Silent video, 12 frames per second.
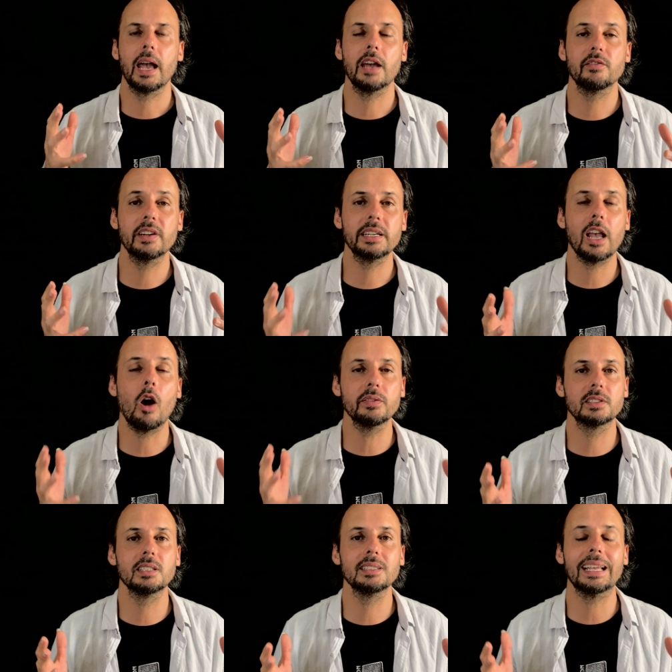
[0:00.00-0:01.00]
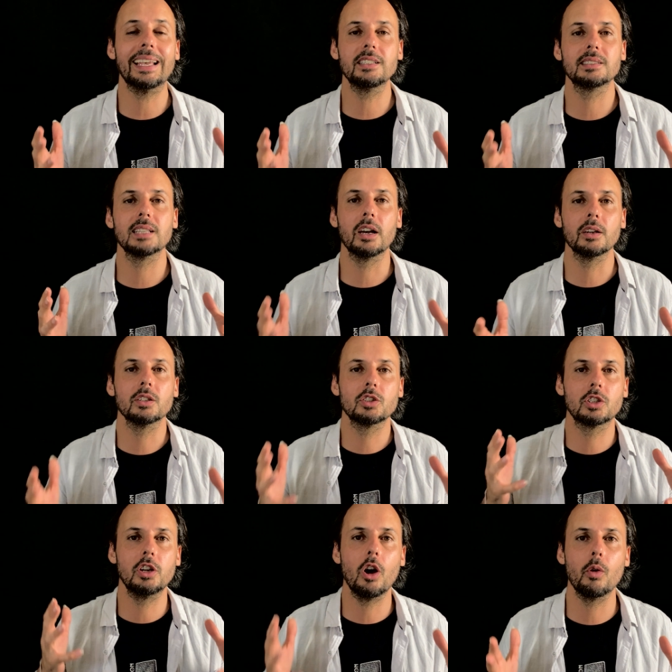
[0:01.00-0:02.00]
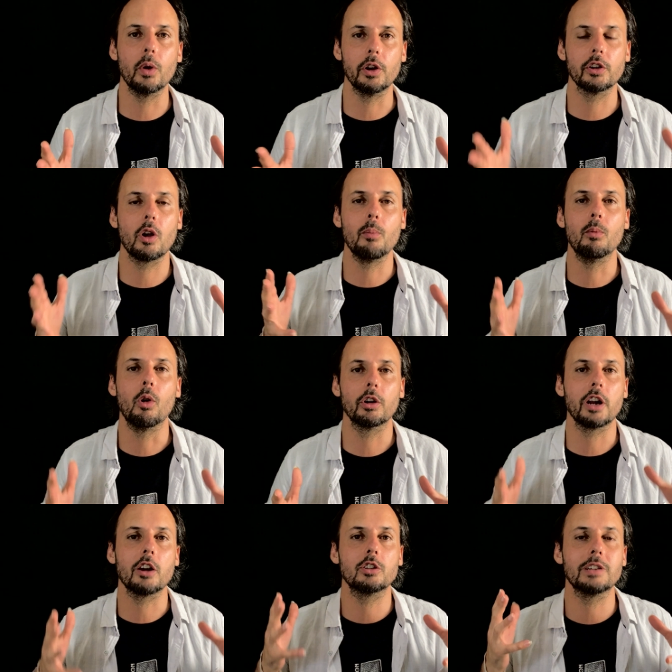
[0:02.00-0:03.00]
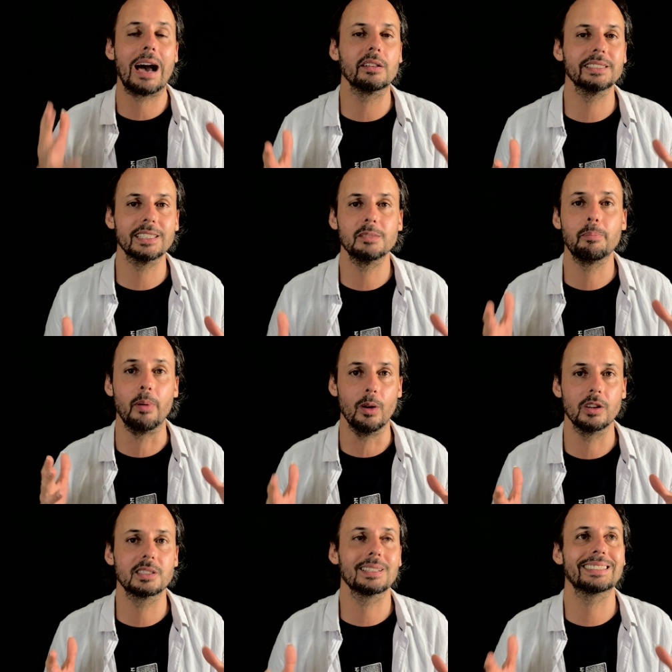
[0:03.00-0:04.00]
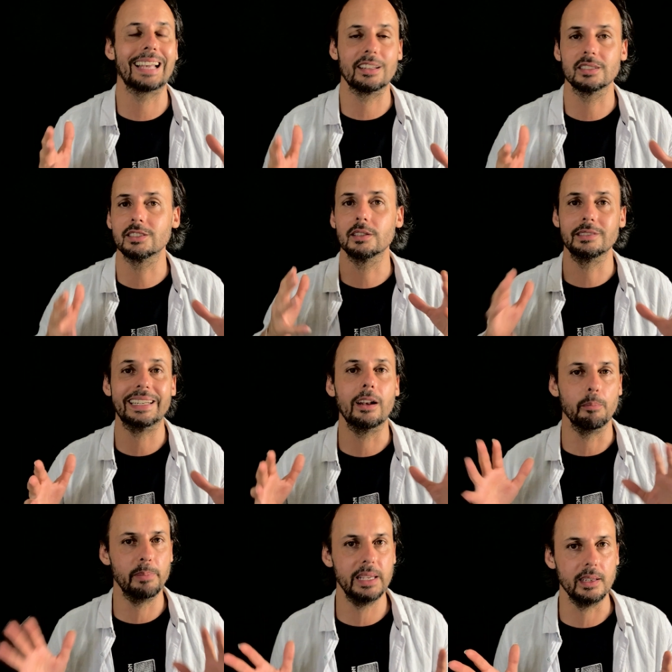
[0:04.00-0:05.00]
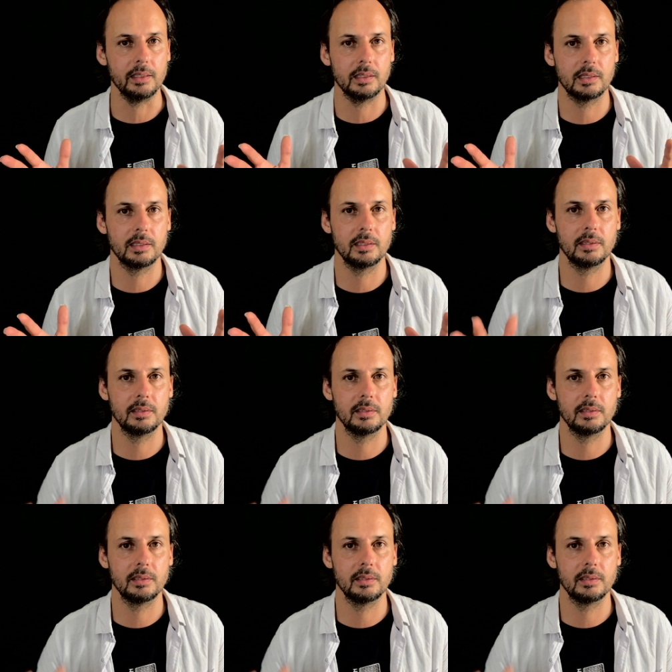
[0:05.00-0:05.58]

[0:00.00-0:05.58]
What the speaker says: And very often it's a slower, more grounded pulse than the real beats.